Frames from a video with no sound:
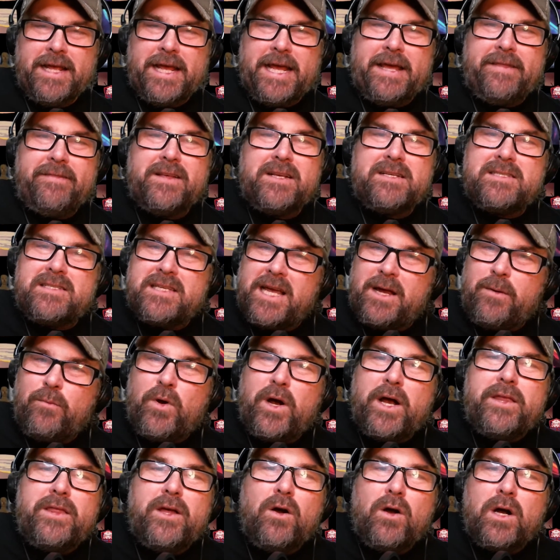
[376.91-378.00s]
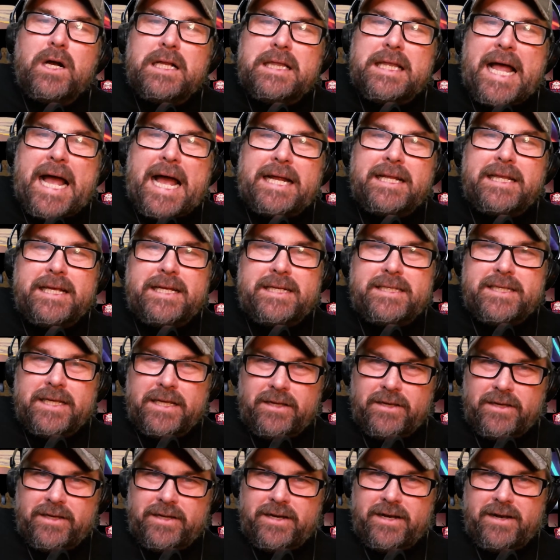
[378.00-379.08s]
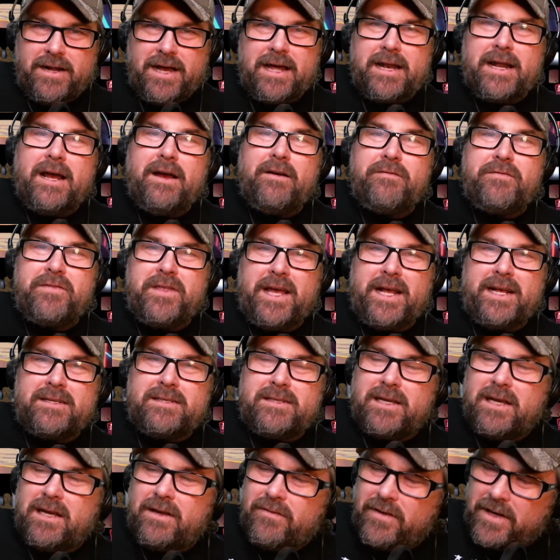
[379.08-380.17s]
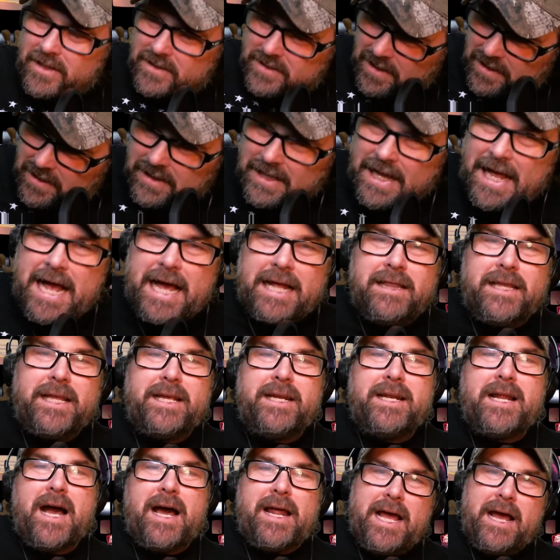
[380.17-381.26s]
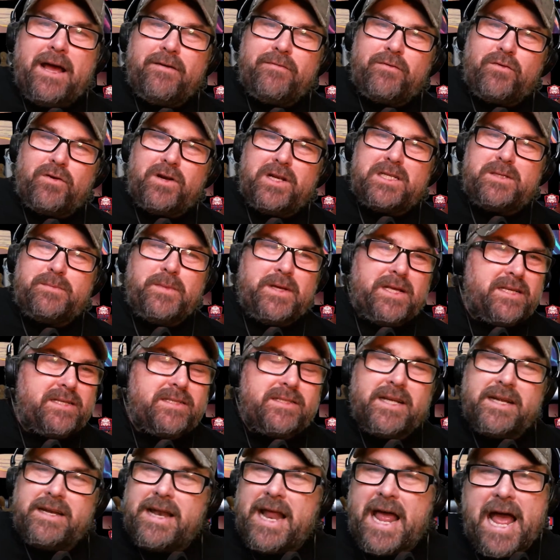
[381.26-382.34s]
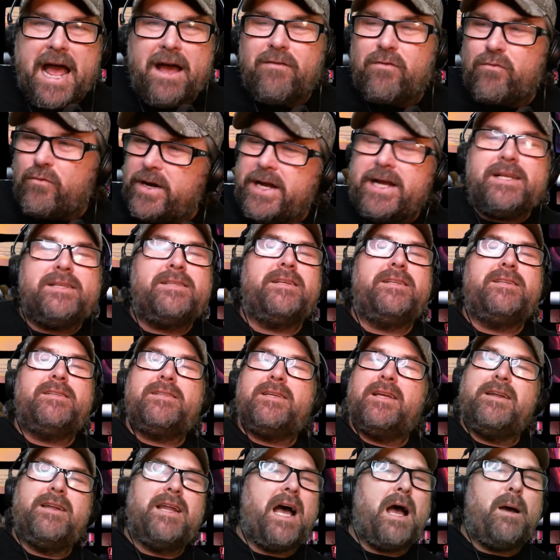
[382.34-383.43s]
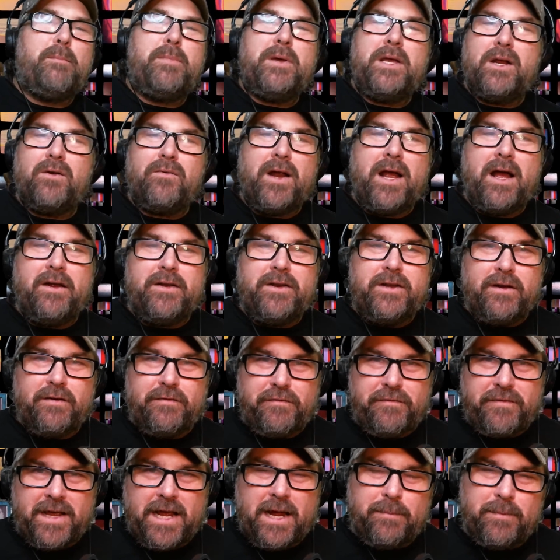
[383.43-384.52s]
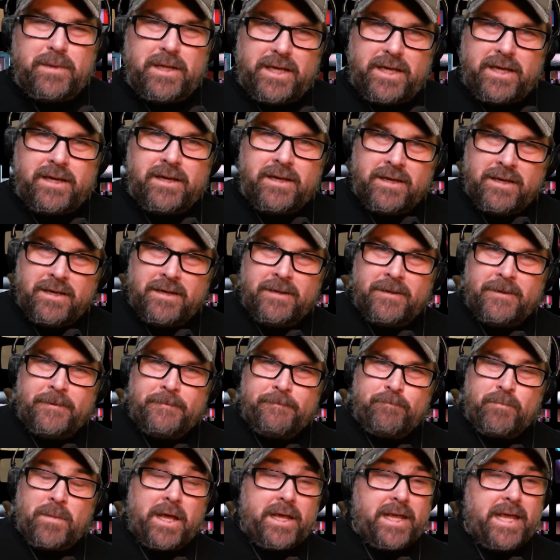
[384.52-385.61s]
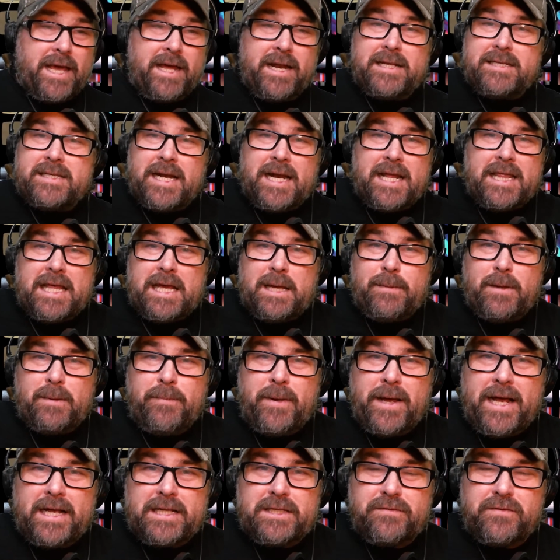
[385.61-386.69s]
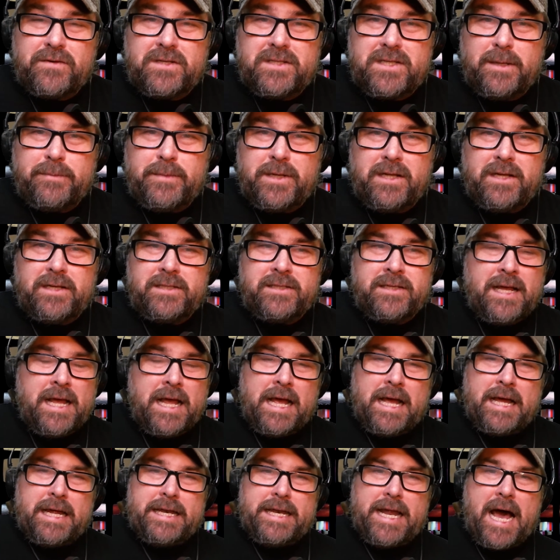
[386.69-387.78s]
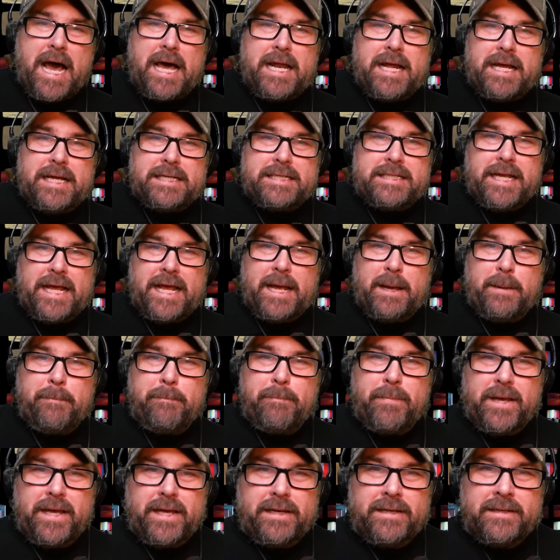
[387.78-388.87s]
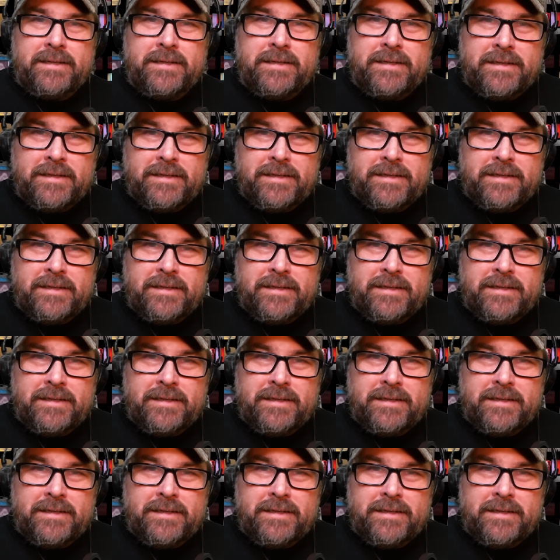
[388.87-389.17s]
In the same way, they'll gladly tell you to not have Thanksgiving, to gladly not have Christmas, to have reasons to not be around your family. Again, has anything been passed for stimulus? Not a damn bit.